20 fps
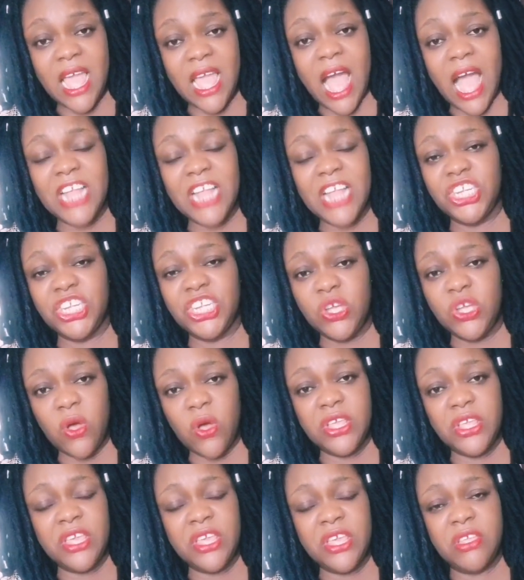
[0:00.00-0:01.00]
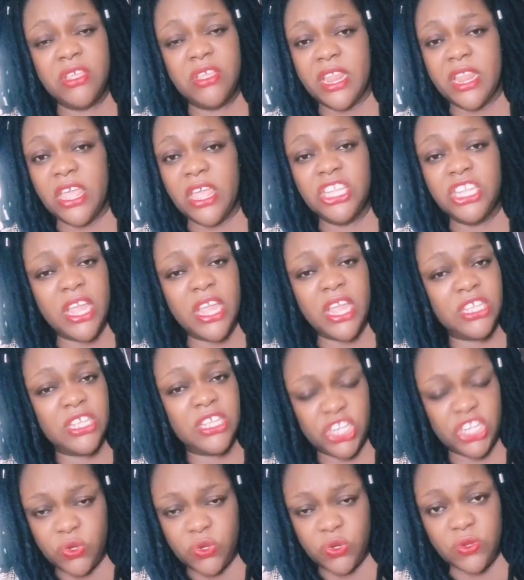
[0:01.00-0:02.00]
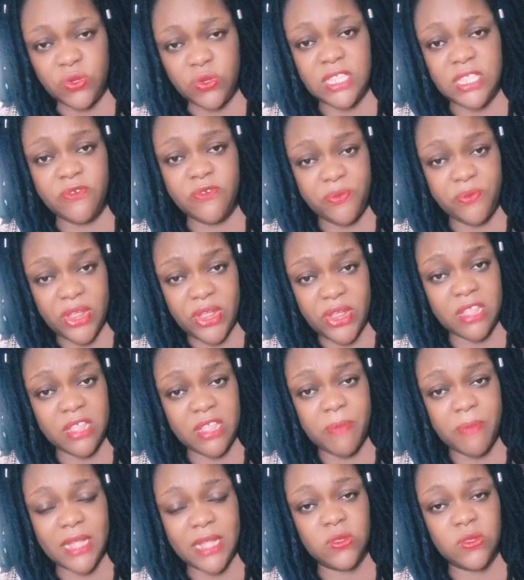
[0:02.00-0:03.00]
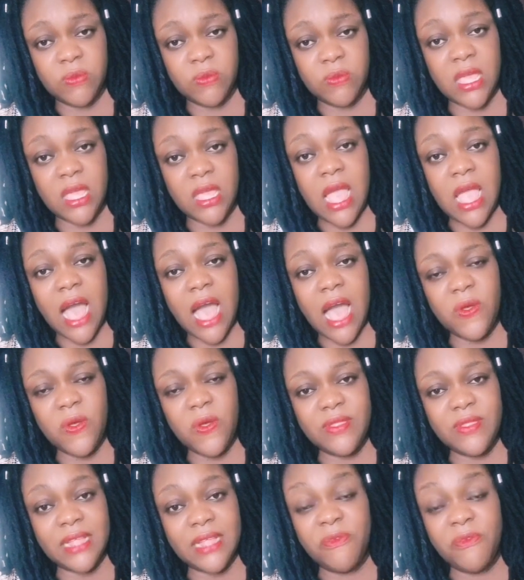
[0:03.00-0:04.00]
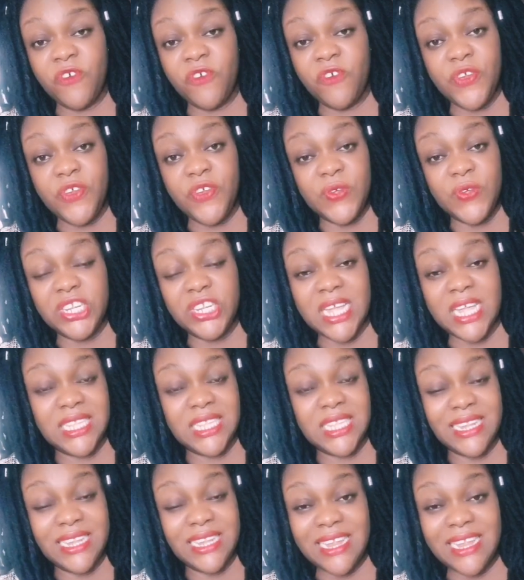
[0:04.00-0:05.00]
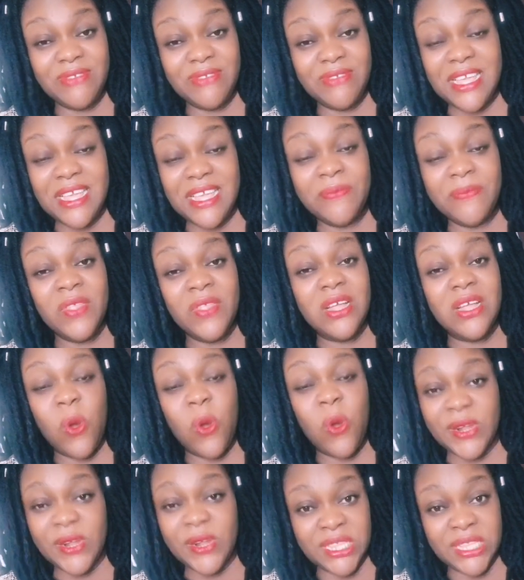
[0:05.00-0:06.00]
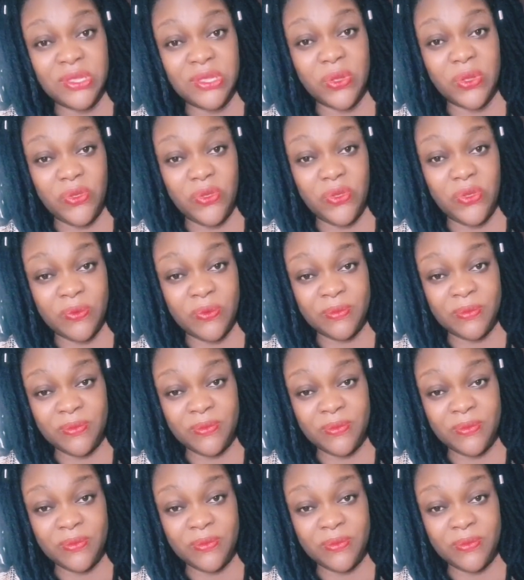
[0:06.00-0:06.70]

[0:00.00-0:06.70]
And she couldn't even bring it back to me. And all that. Before you know it, she has started laying curses on you.